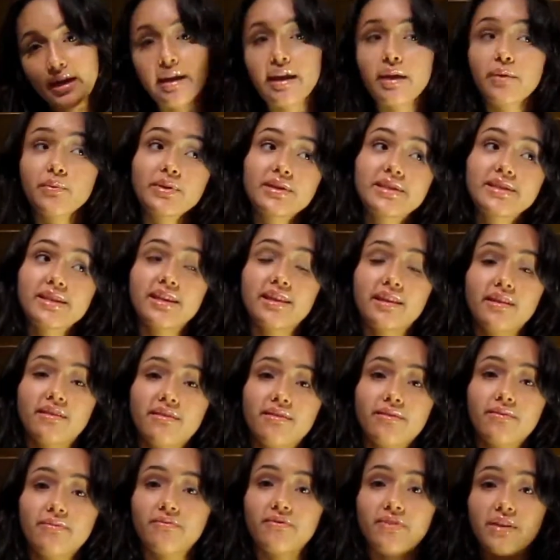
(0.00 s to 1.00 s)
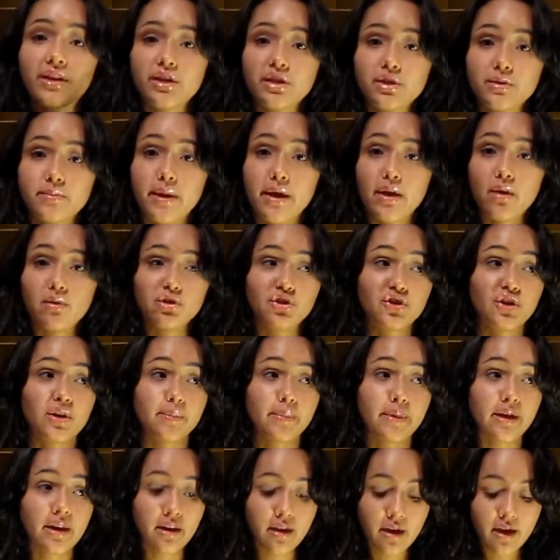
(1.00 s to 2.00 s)
And I recently finished my old
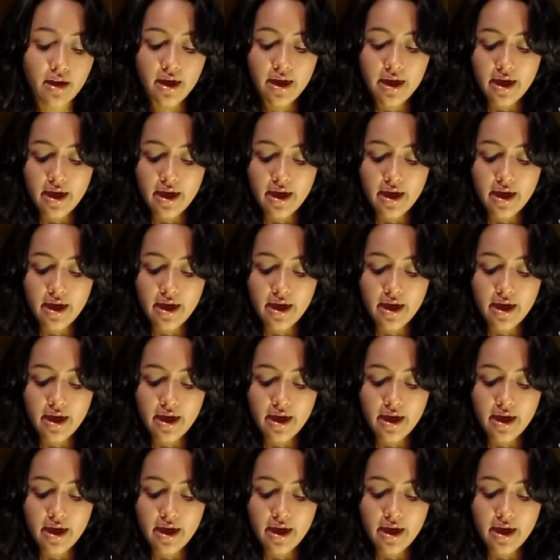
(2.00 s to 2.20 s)
treatment